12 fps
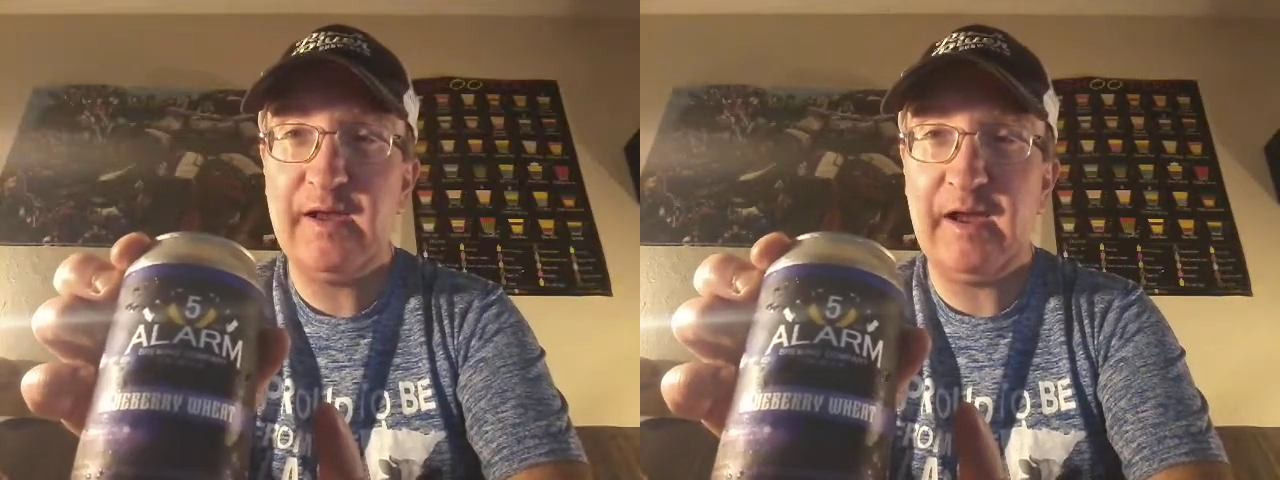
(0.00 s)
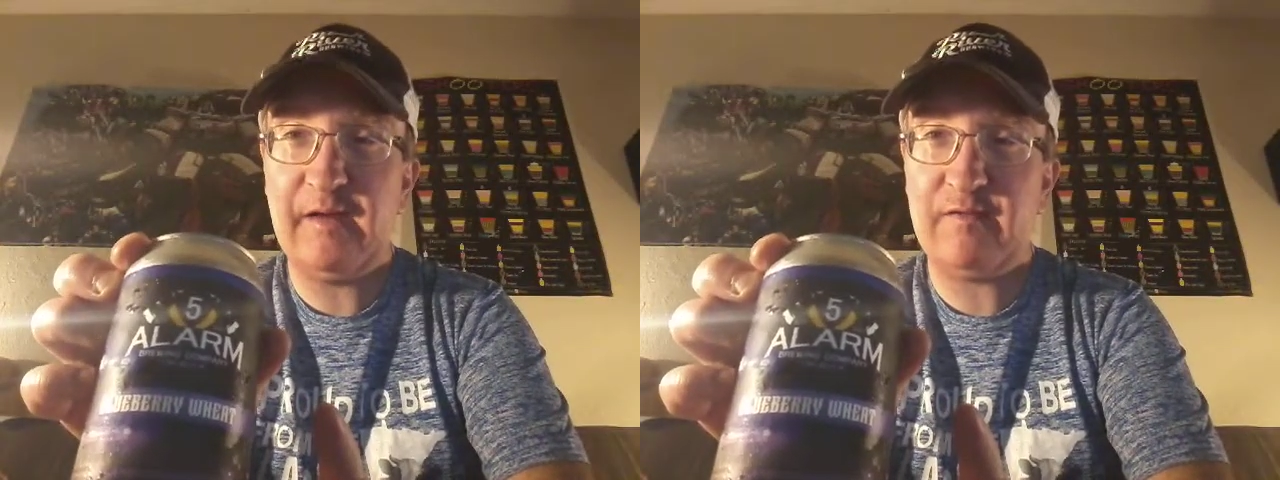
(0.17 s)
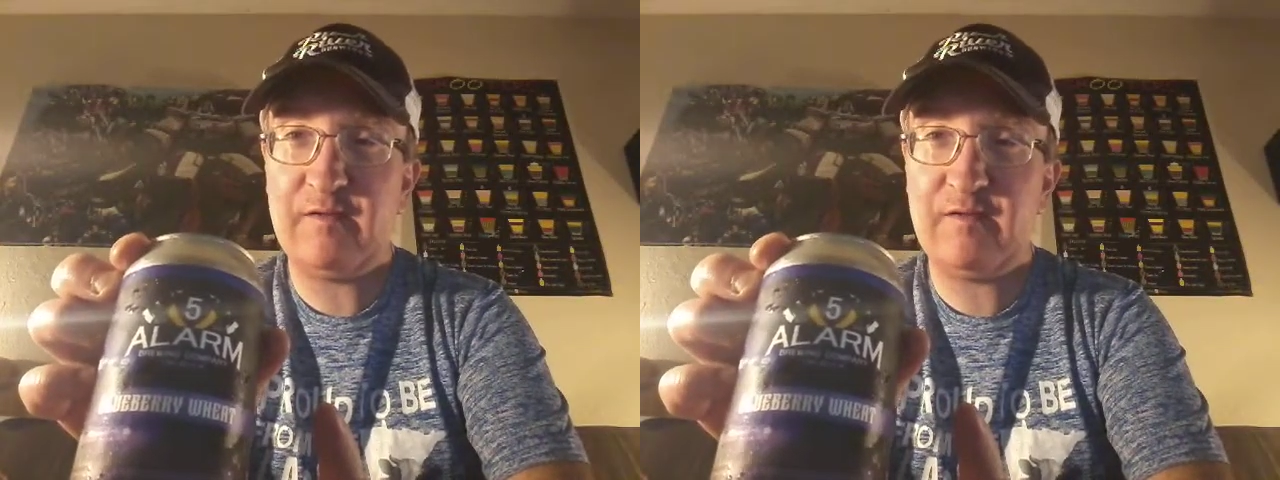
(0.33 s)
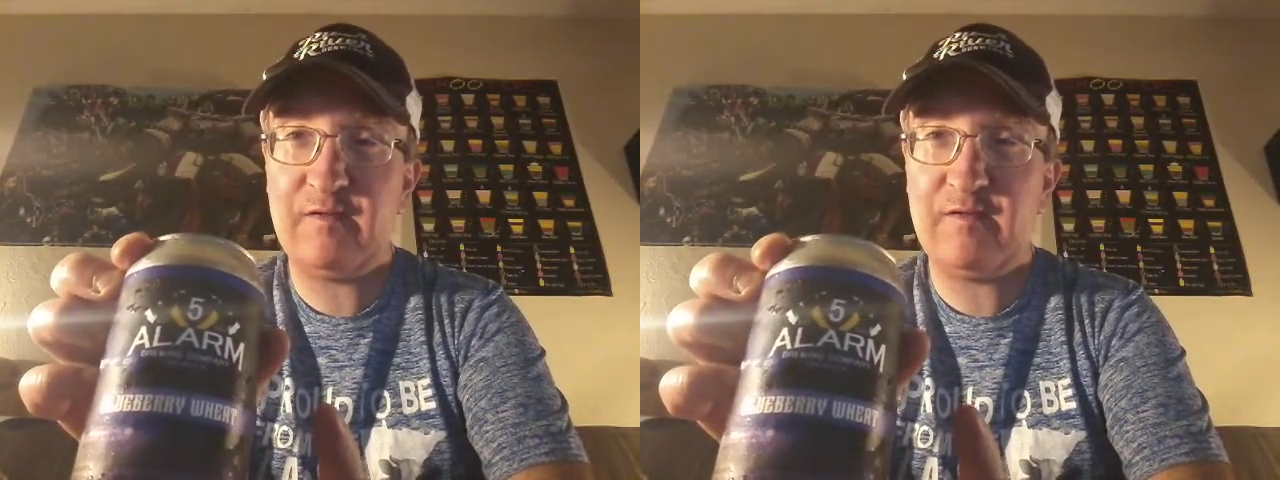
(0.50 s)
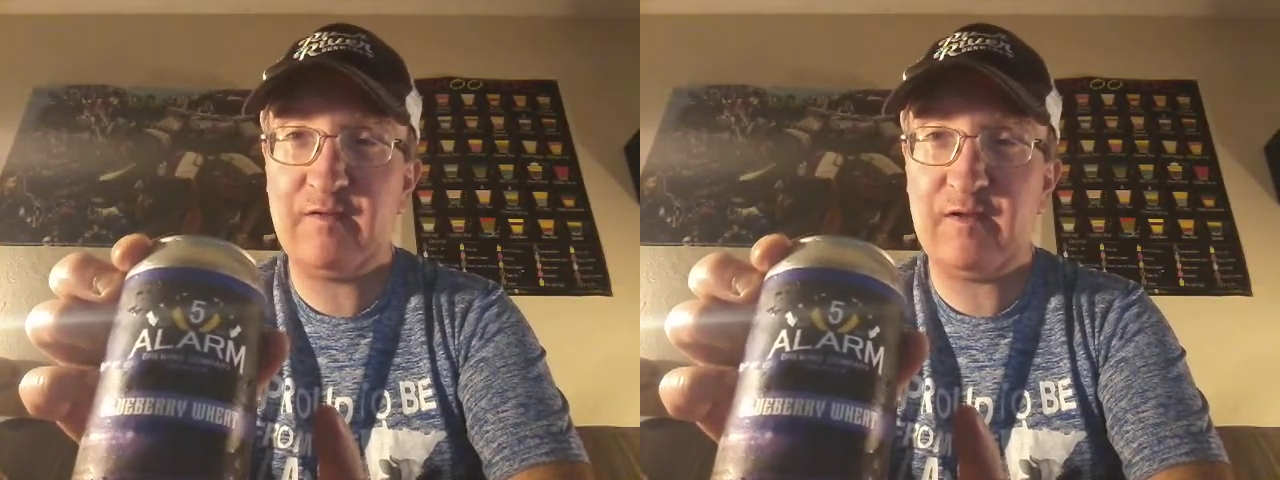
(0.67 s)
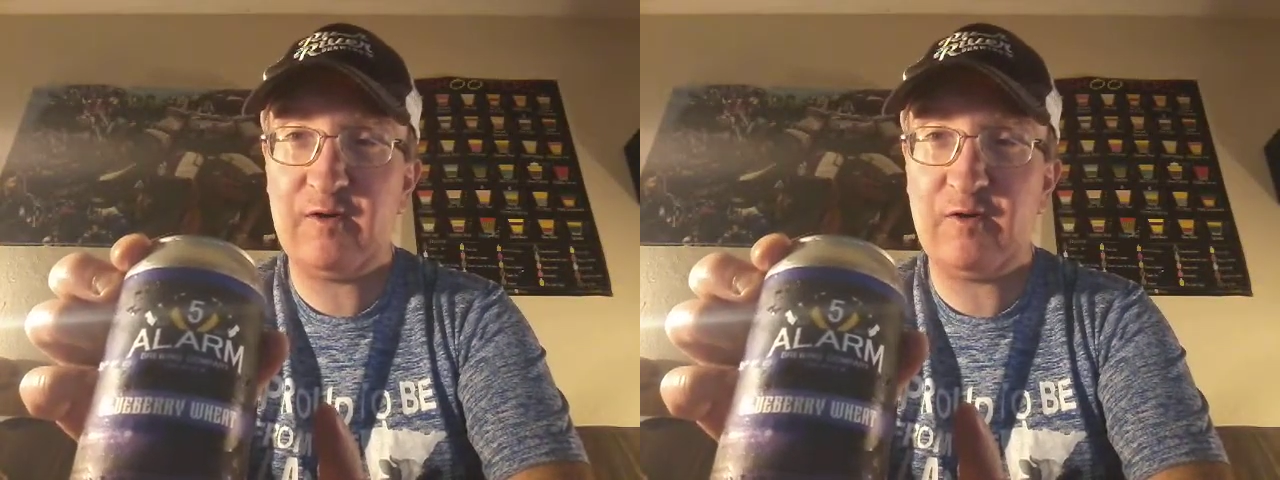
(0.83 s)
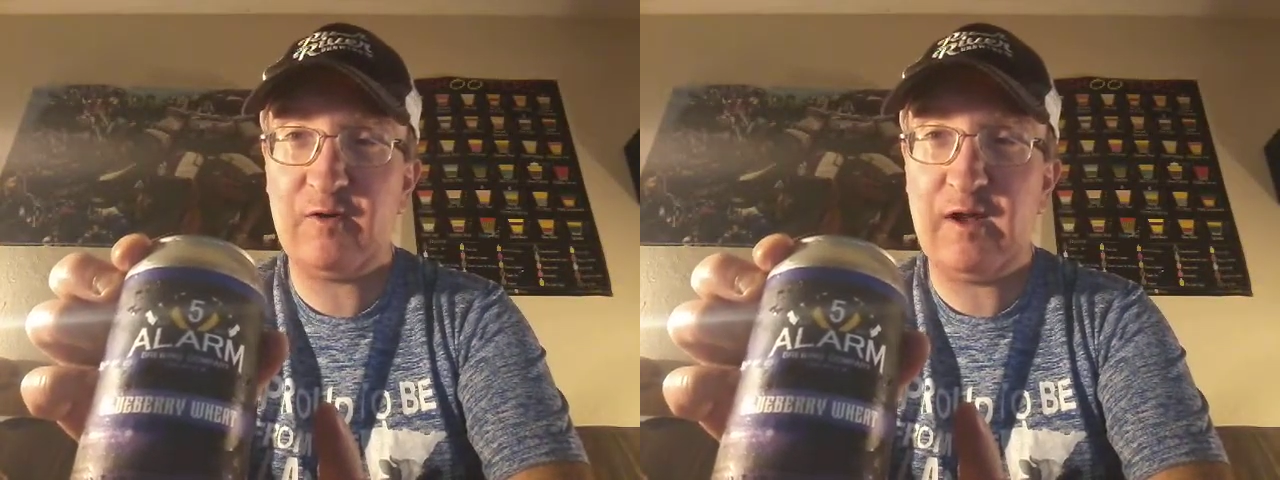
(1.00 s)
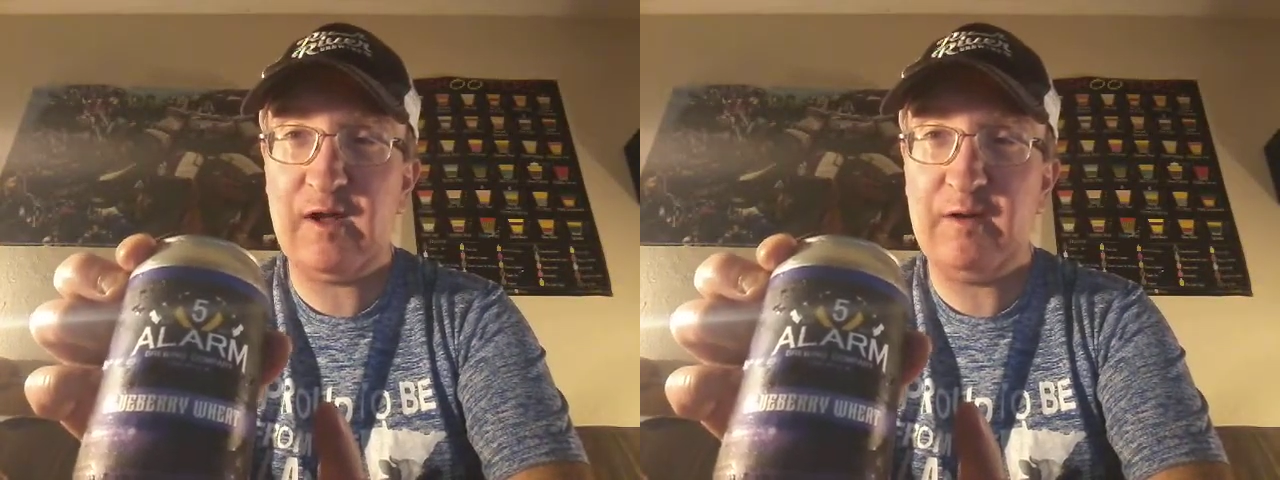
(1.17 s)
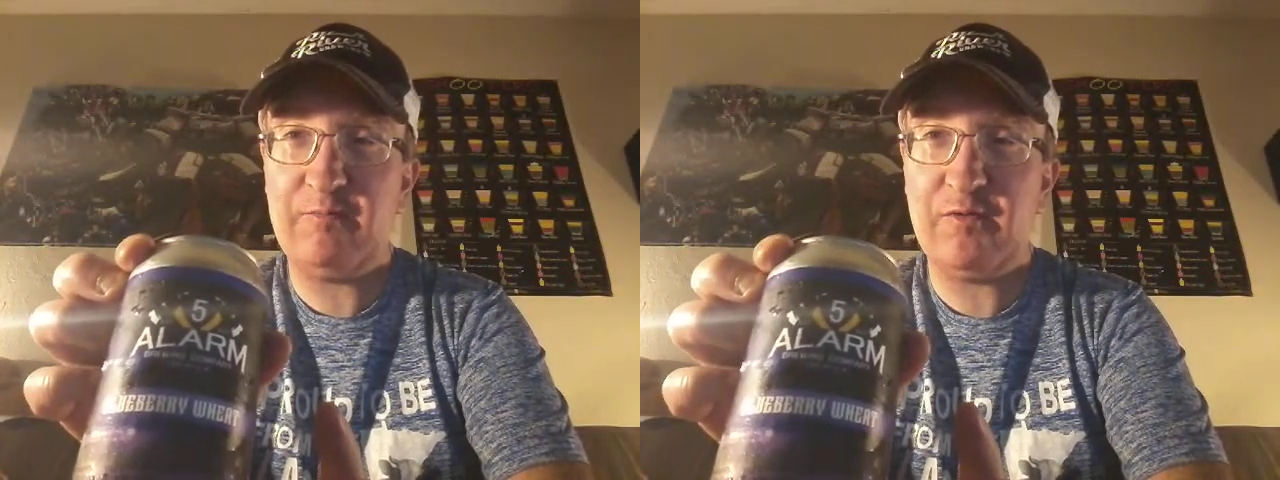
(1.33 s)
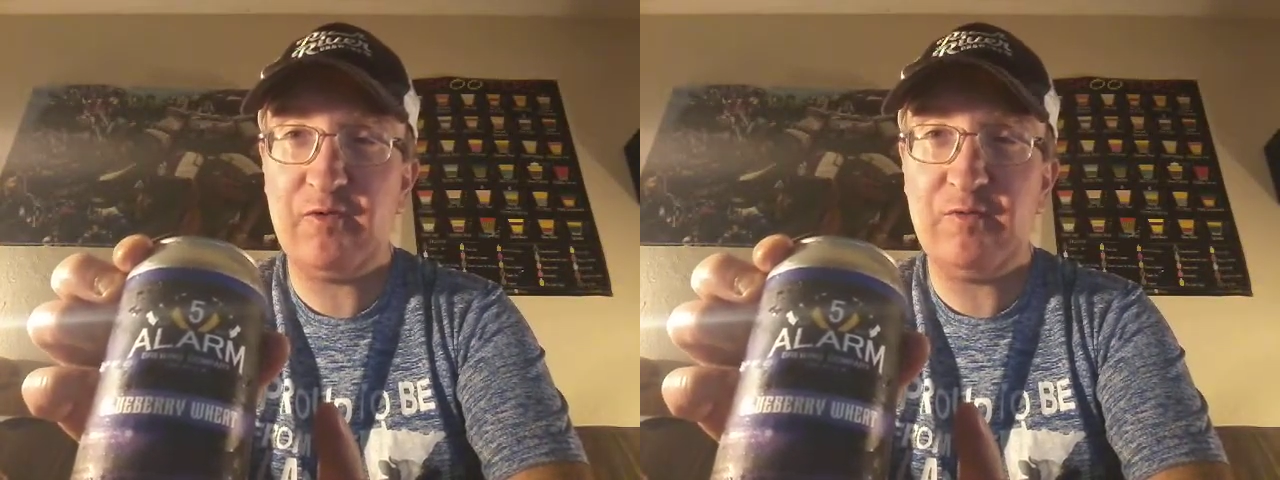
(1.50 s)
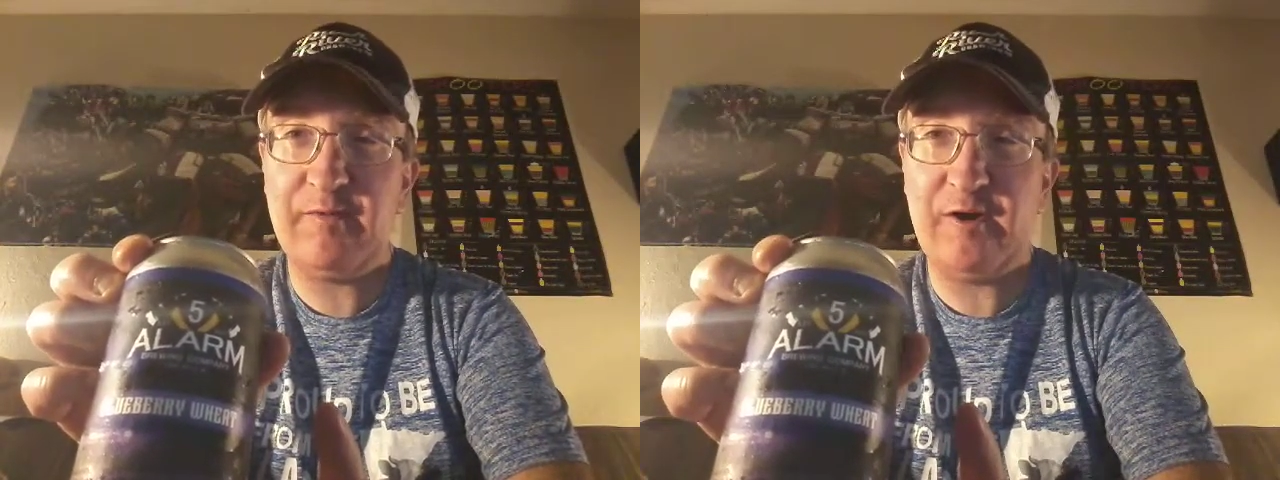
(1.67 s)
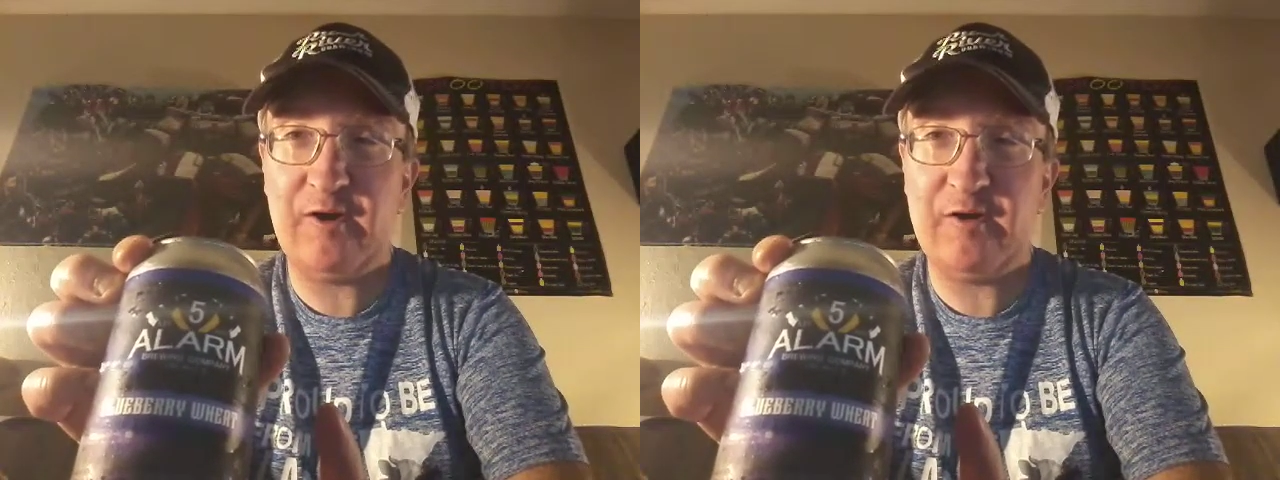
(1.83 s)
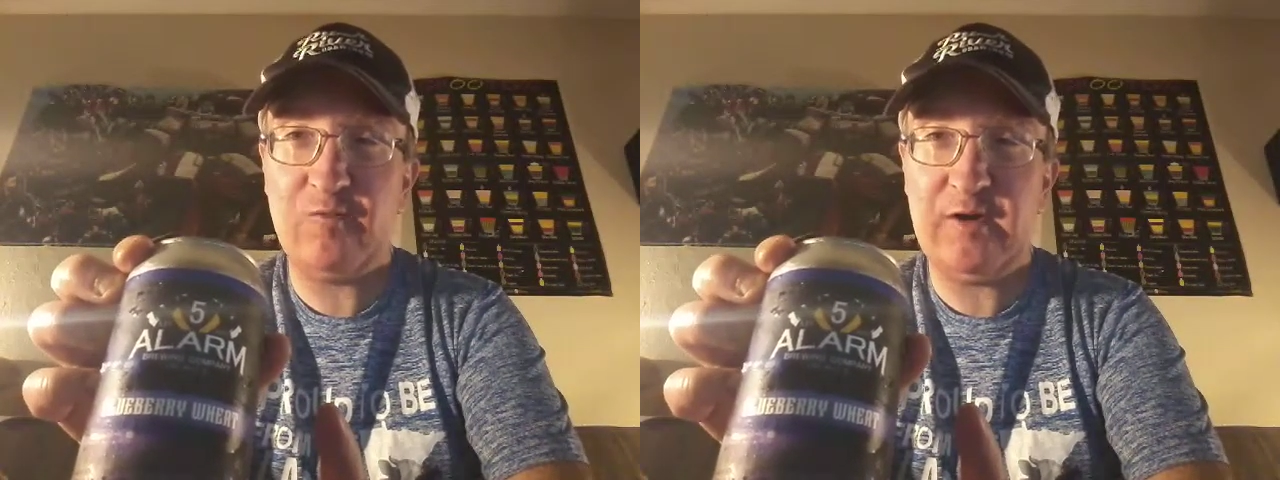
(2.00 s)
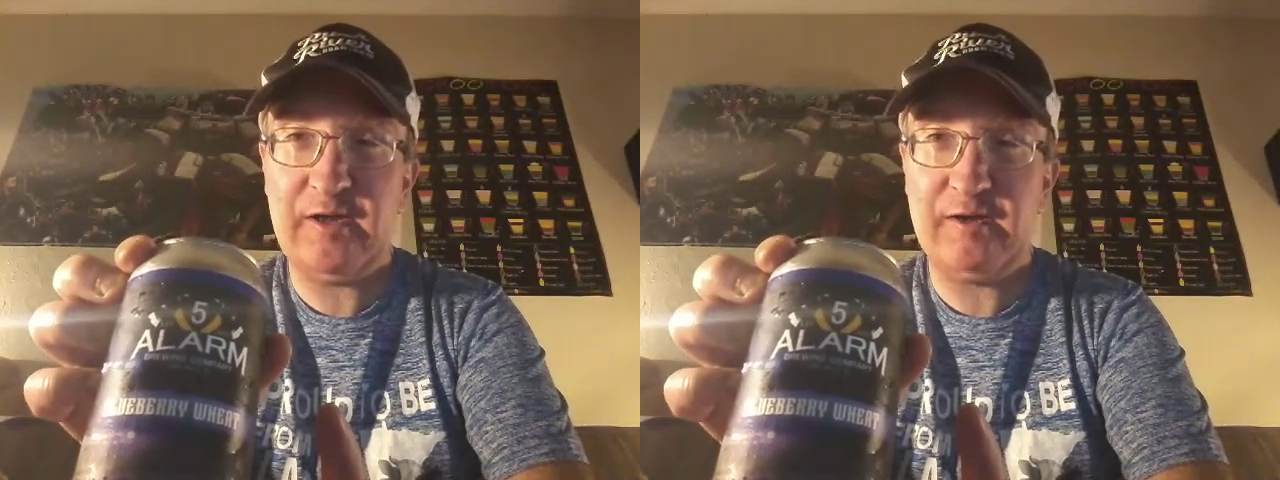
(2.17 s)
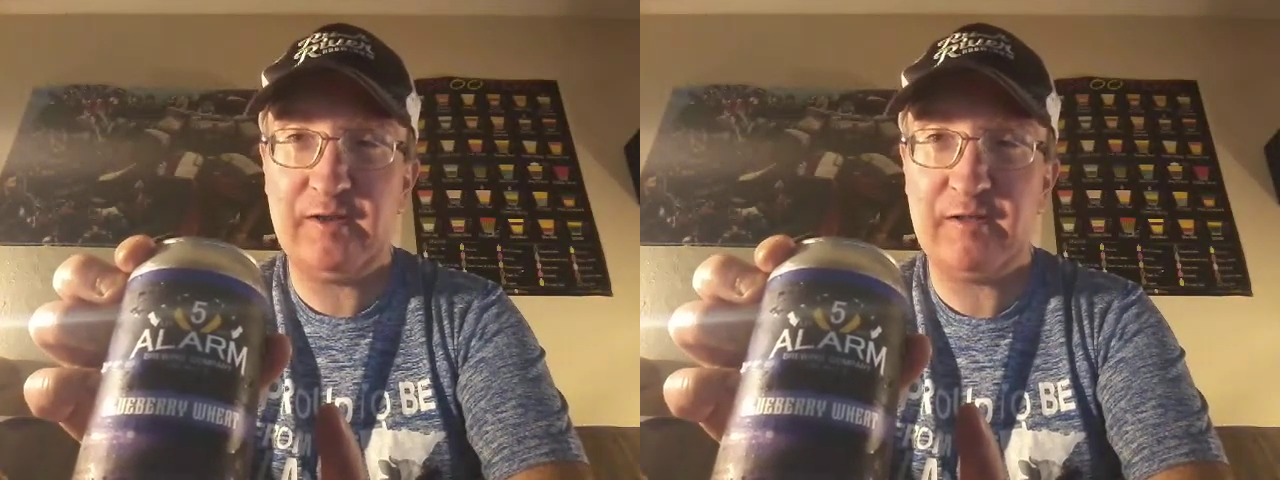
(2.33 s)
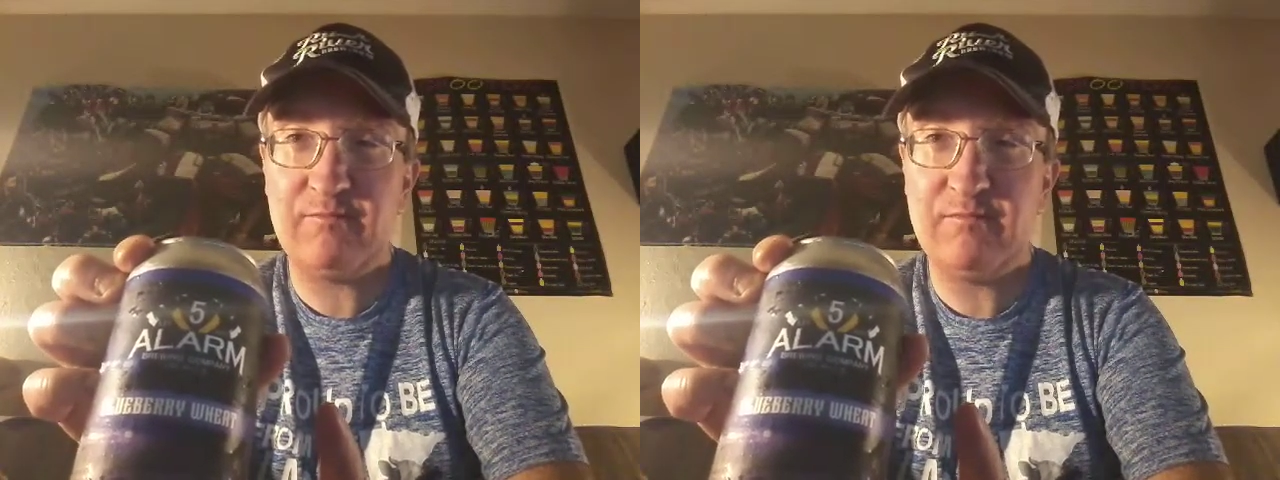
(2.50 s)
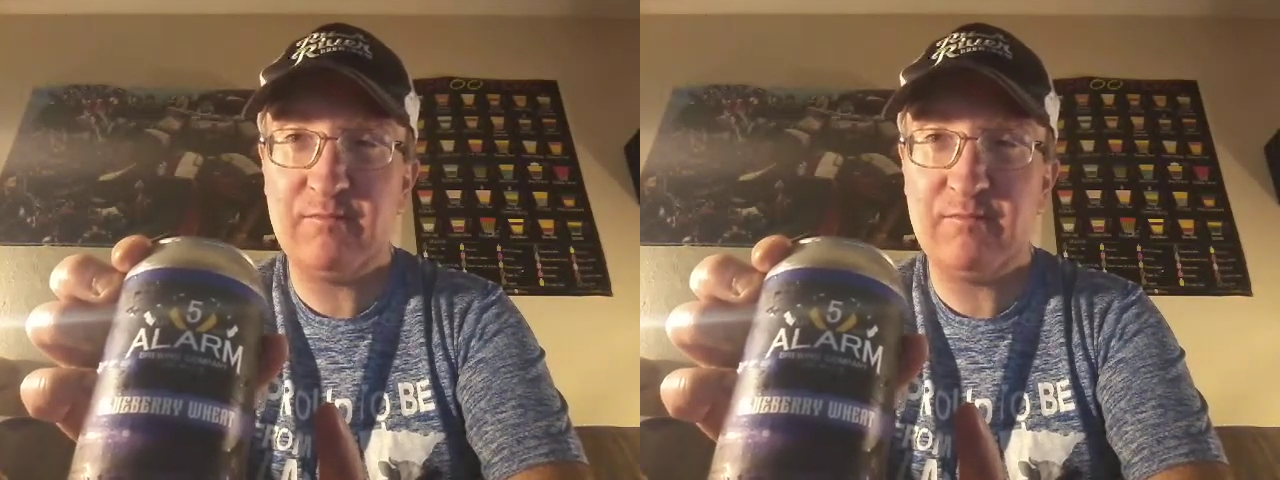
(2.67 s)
And this is their uh, blueberry wheat.